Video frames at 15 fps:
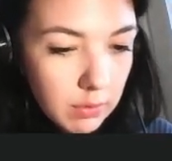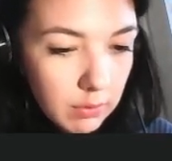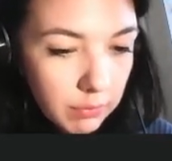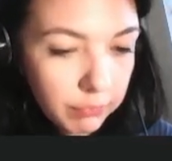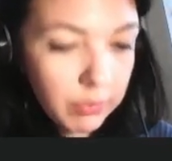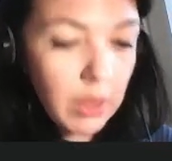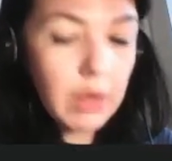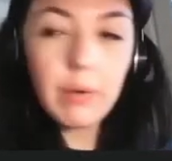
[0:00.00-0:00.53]

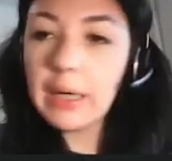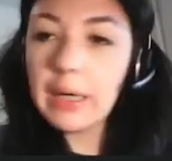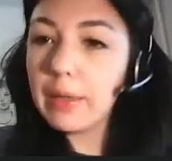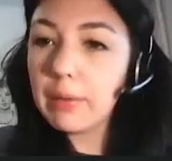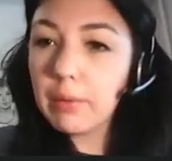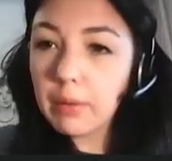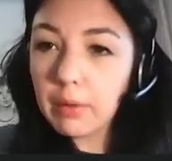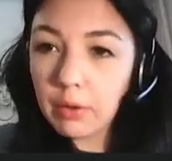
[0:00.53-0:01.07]
very
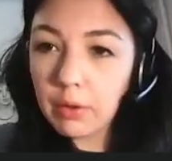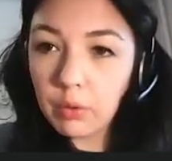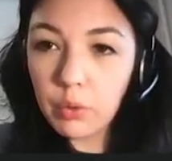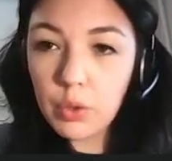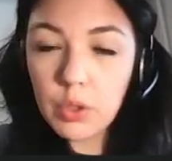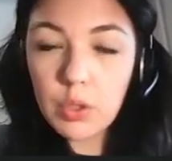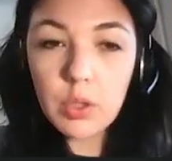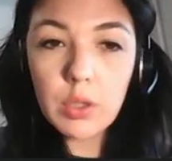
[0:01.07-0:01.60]

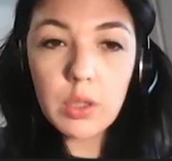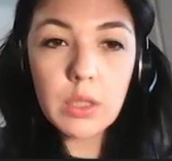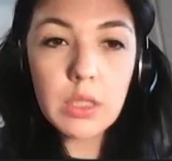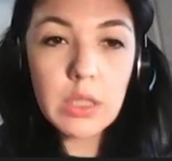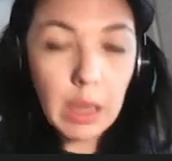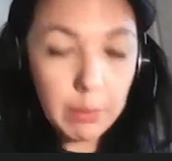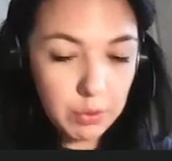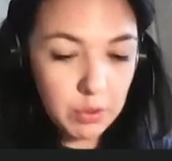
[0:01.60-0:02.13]
good
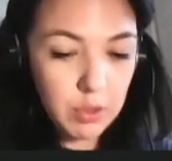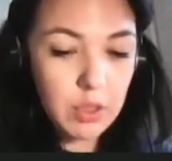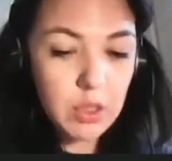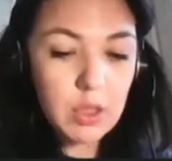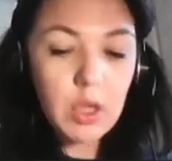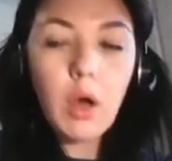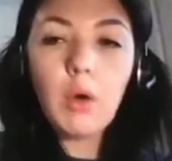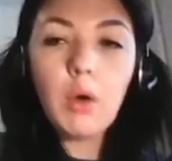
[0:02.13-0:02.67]

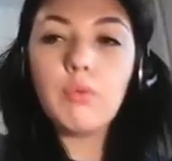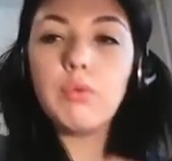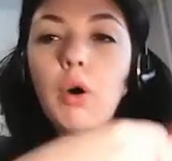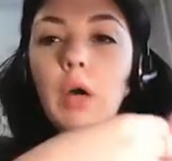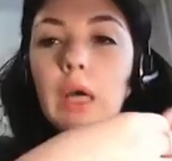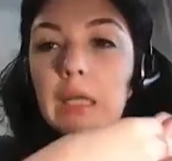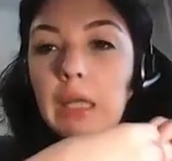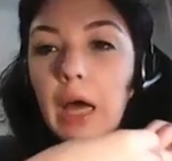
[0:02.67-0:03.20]
substance
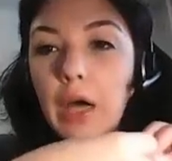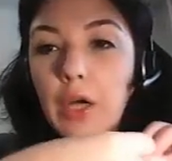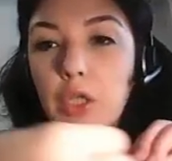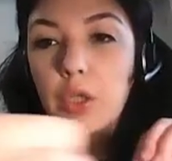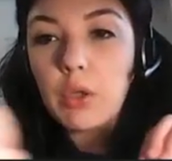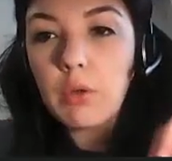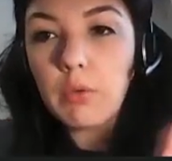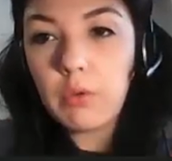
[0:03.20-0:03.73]
for
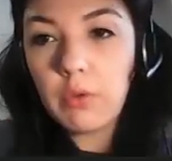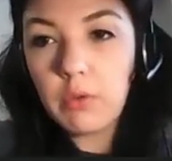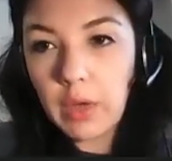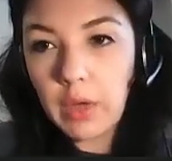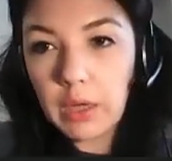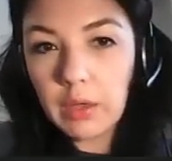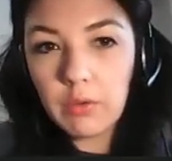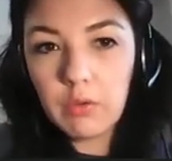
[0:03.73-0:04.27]
conduction of this
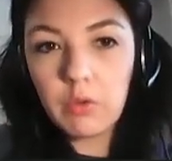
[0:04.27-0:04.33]
ion.